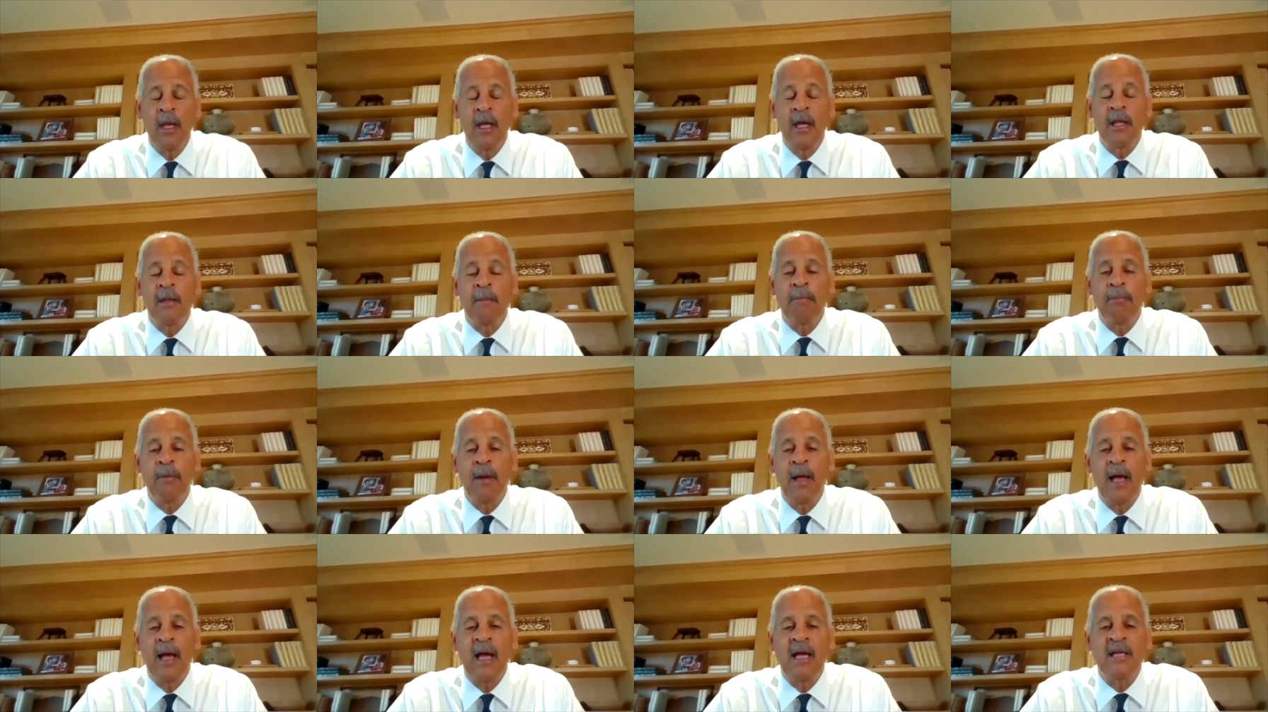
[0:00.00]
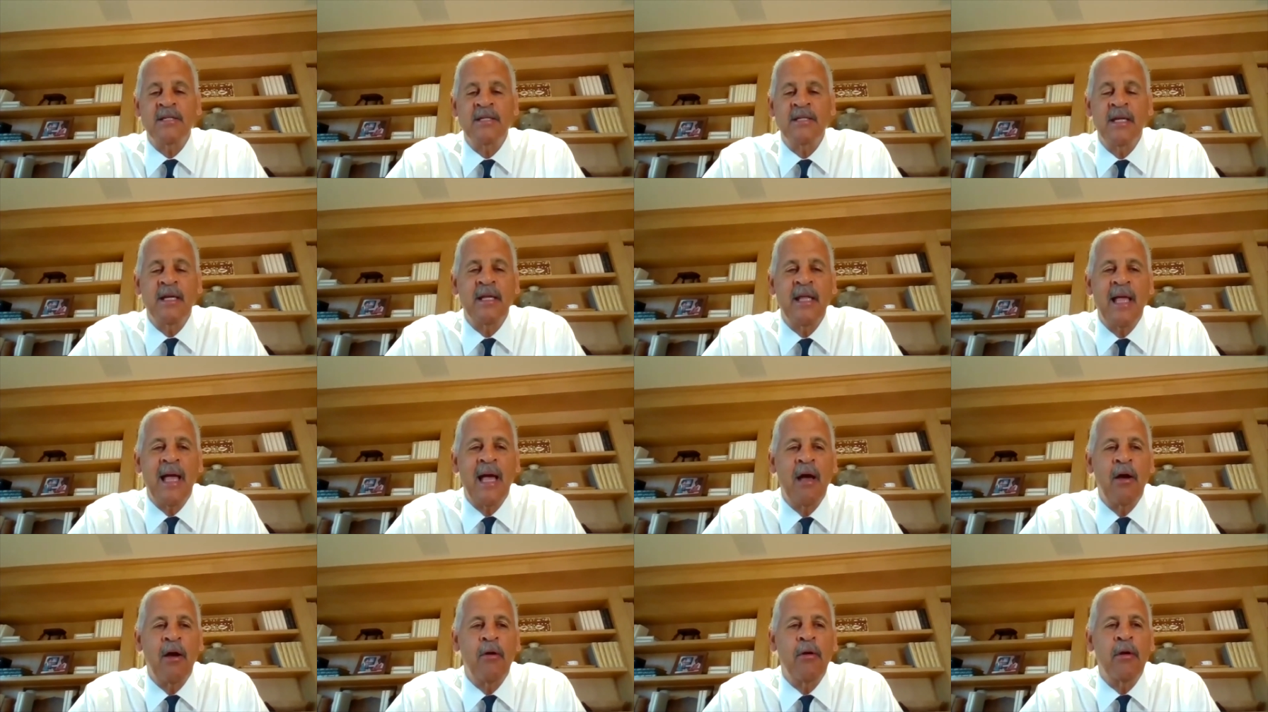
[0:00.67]
it applies in
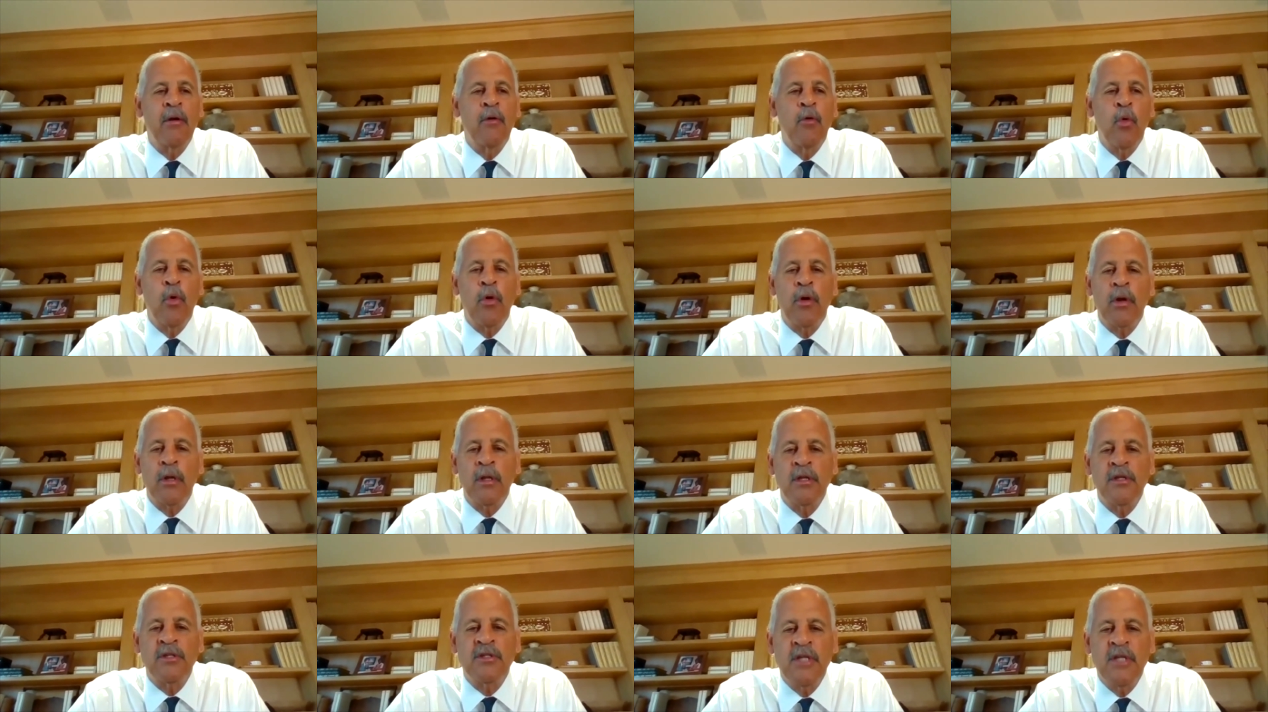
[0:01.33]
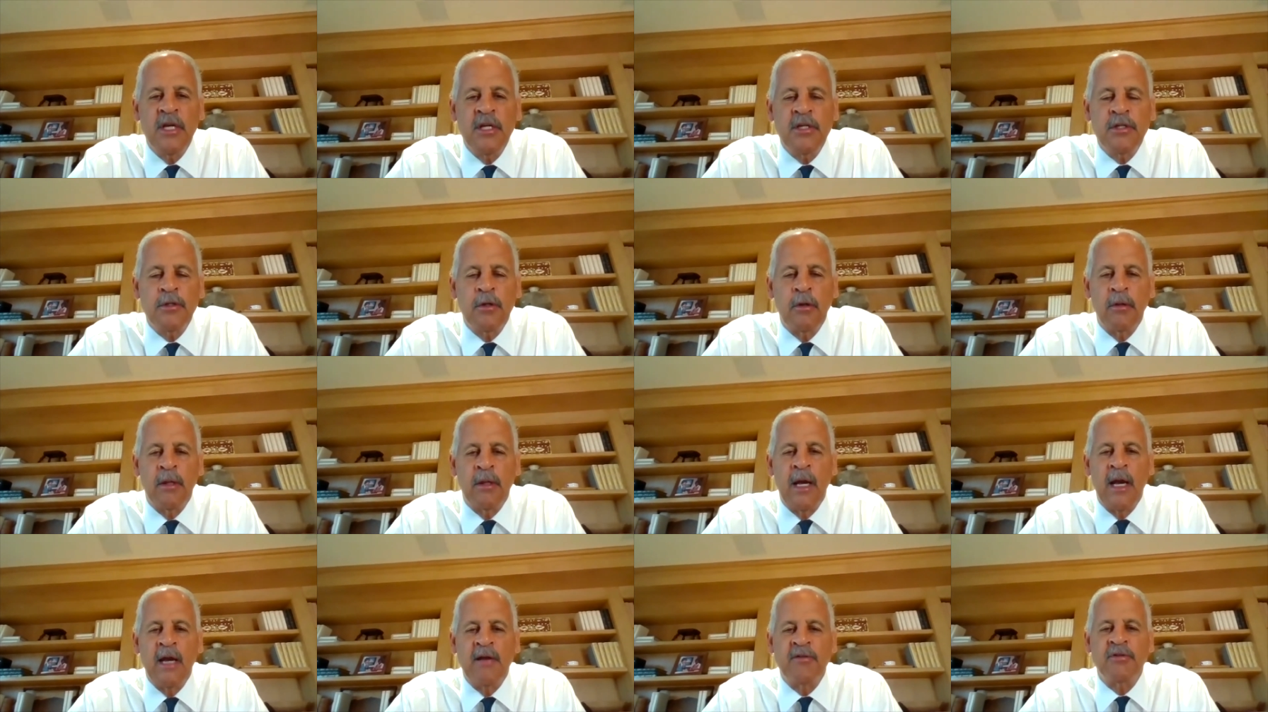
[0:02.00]
our
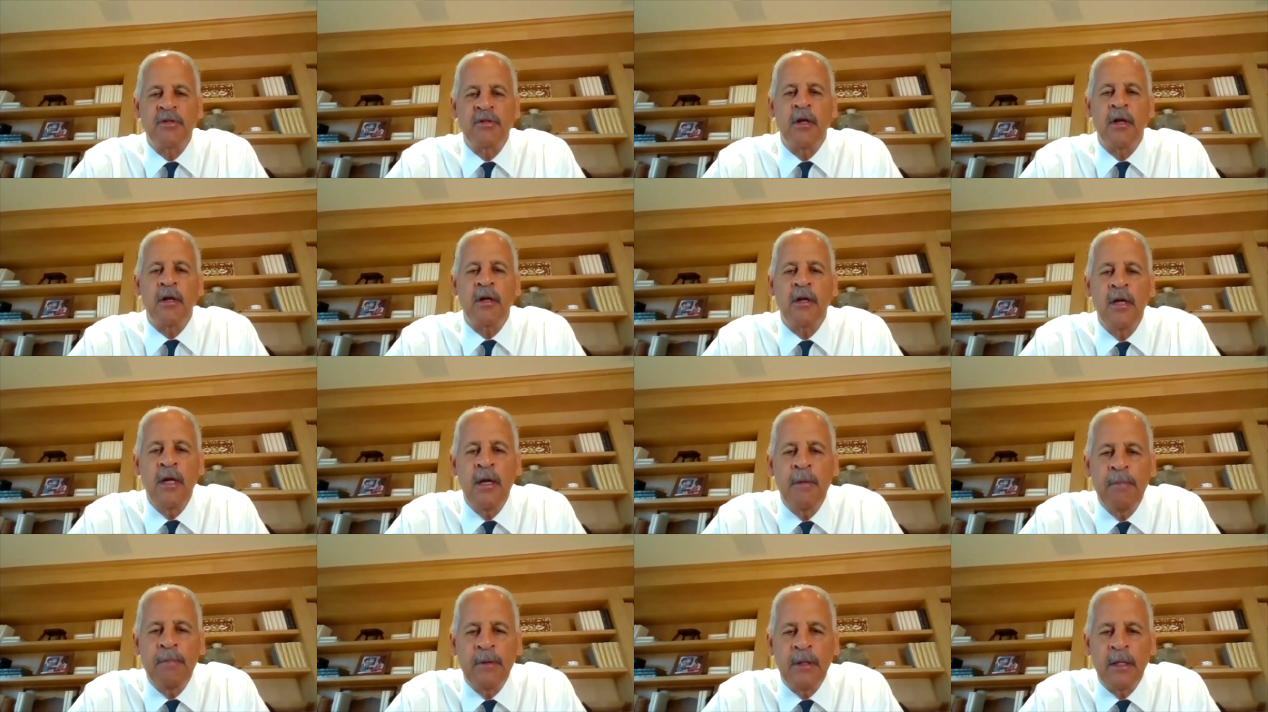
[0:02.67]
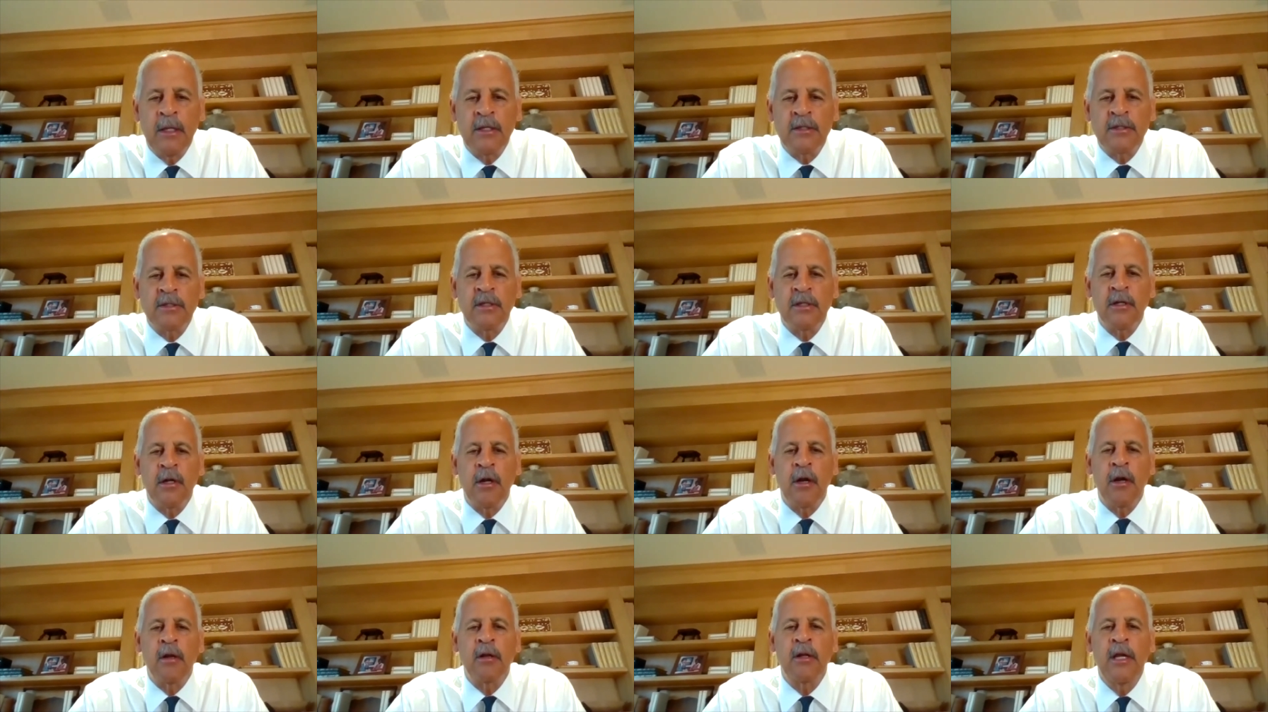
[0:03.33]
organizational lives, in our companies,
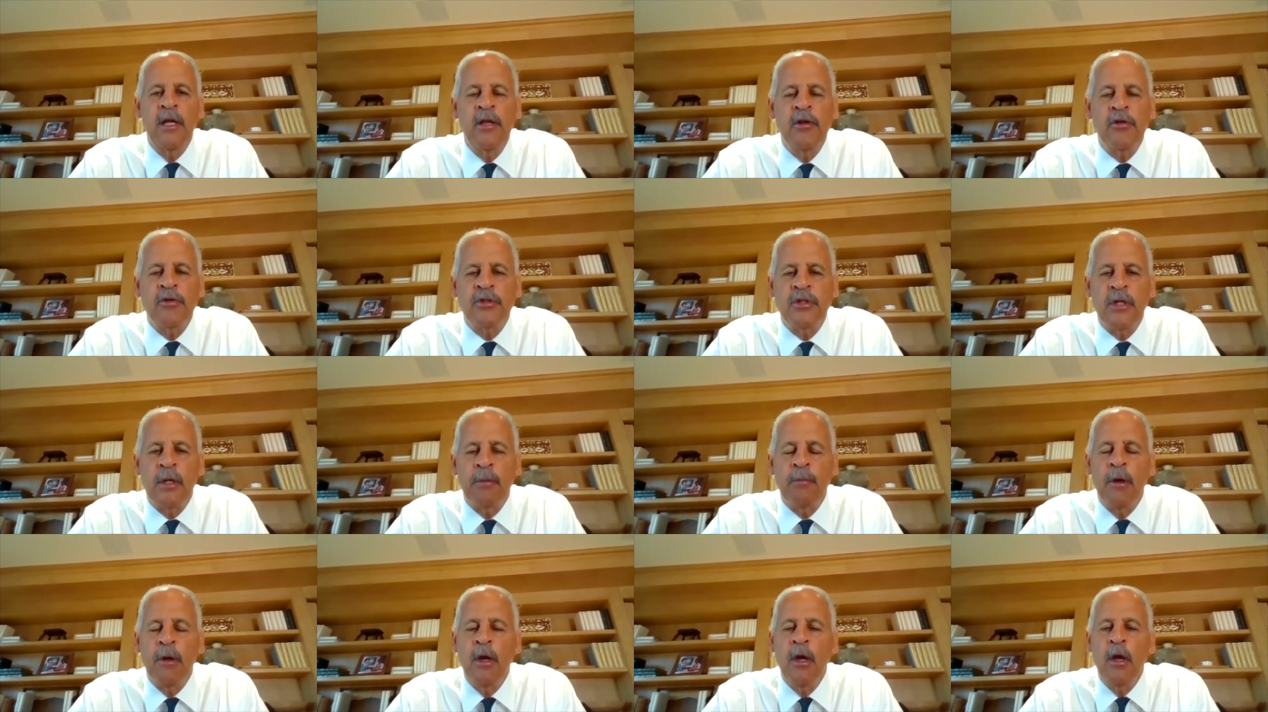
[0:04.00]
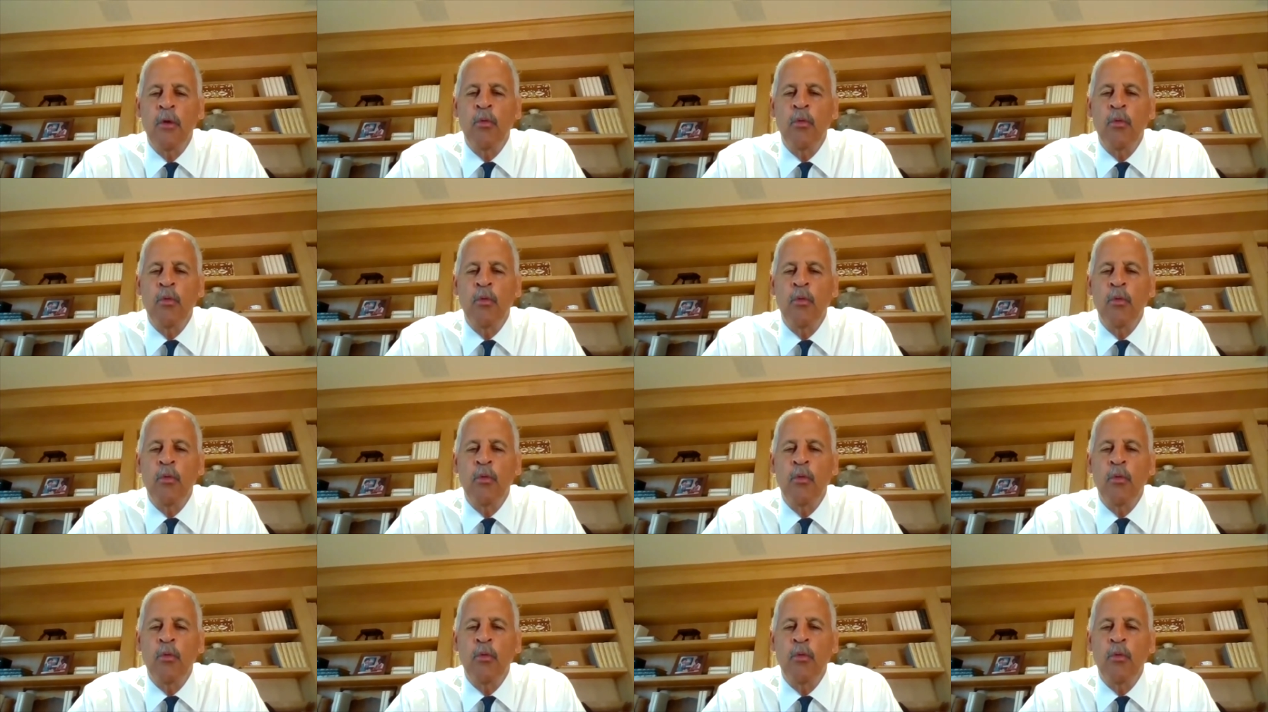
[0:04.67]
in our leadership,